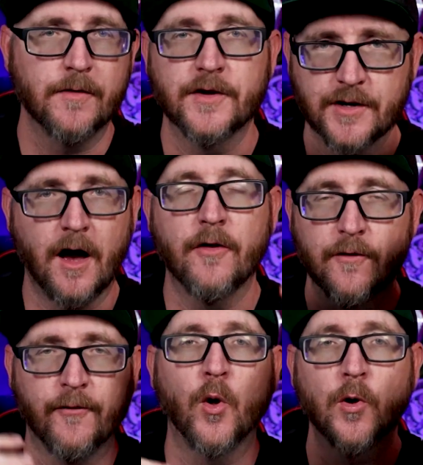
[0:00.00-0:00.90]
the
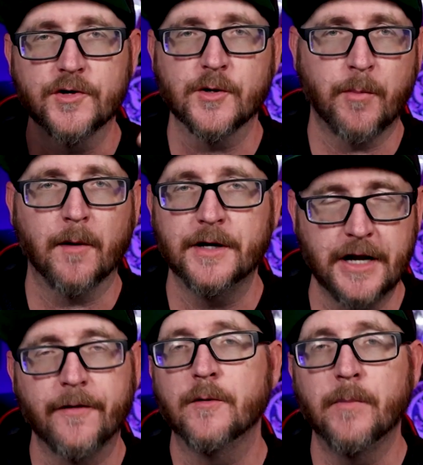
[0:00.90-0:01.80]
other floors are probably
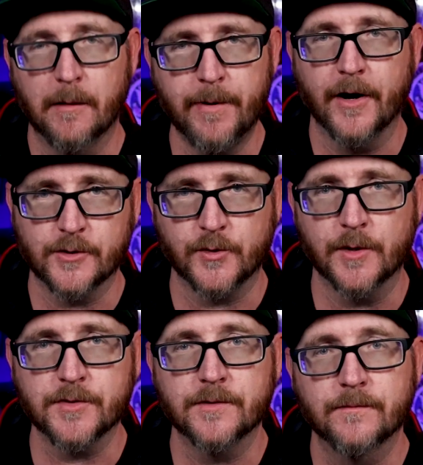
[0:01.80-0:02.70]
nothing but barracks rooms.